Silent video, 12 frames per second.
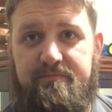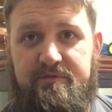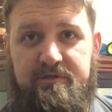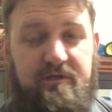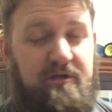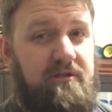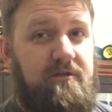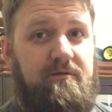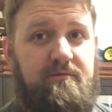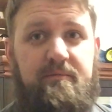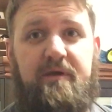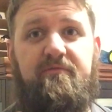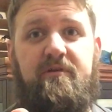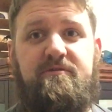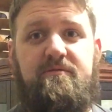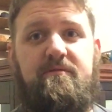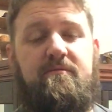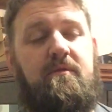It's good to make friends
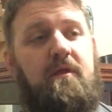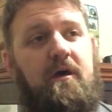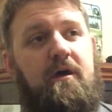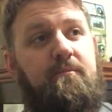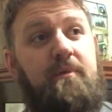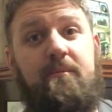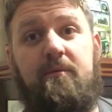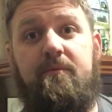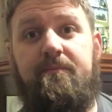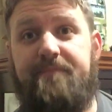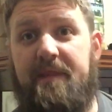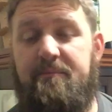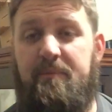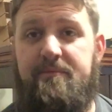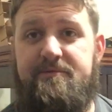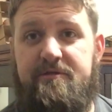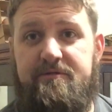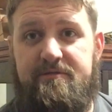with people at the
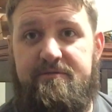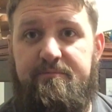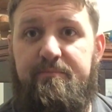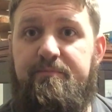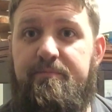pipe shows and